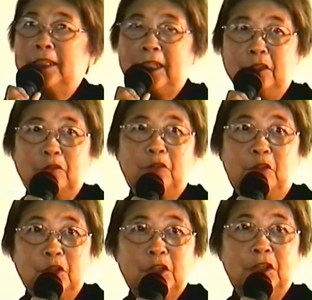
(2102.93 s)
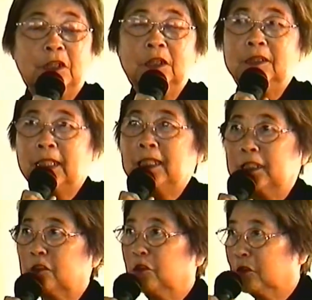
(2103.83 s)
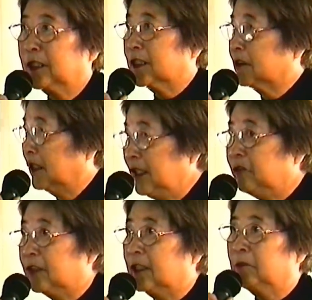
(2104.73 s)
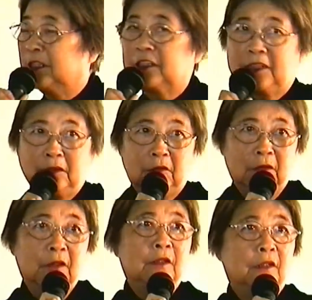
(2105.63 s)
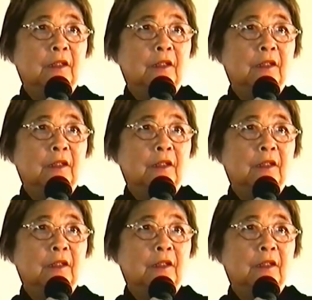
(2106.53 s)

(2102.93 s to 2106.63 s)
city of Otsu, not as cold as Cleveland, but still